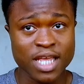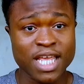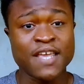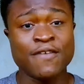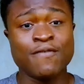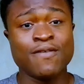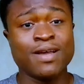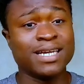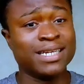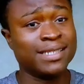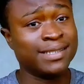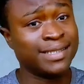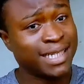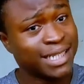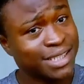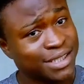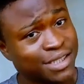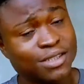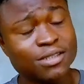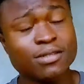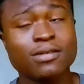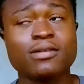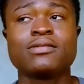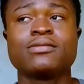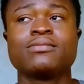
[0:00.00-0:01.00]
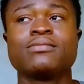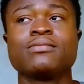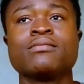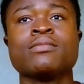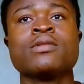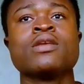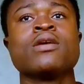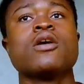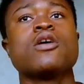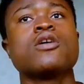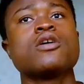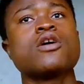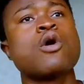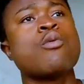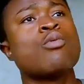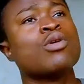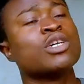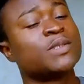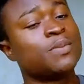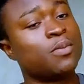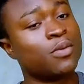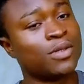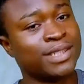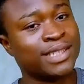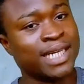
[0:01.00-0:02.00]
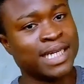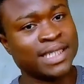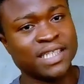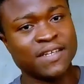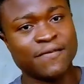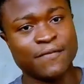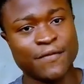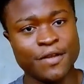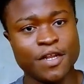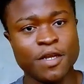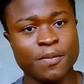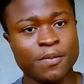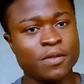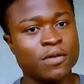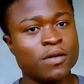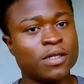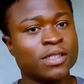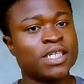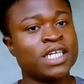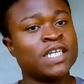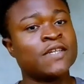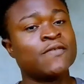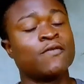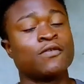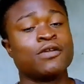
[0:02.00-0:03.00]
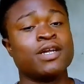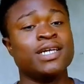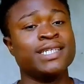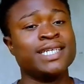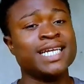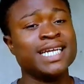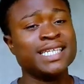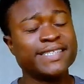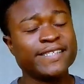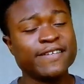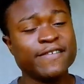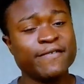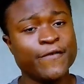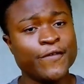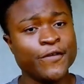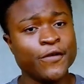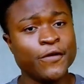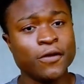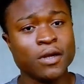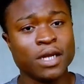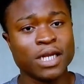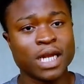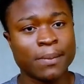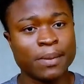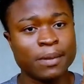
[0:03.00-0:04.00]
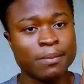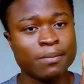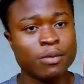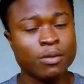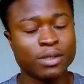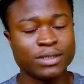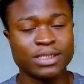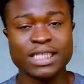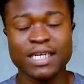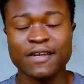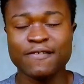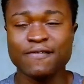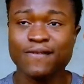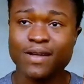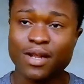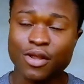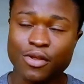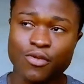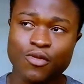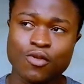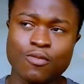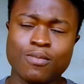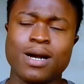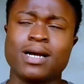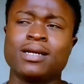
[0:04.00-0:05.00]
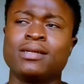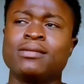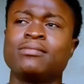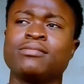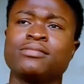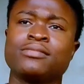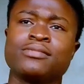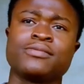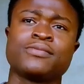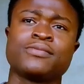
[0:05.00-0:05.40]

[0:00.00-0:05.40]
If you're a dancer, always post dancing video, because it's from your dancing video that people will start following you back.